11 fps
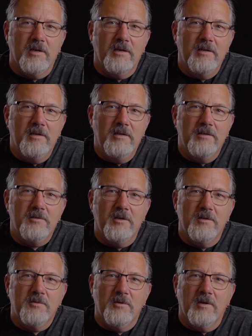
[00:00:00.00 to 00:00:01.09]
a
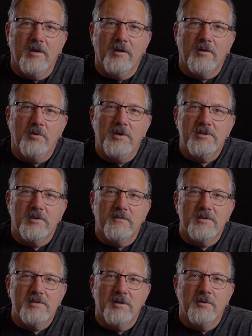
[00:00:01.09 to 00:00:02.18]
creature
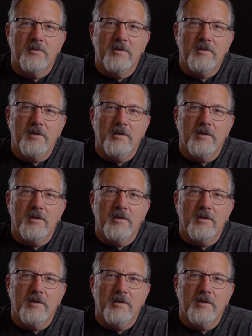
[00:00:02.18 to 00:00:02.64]
of its own.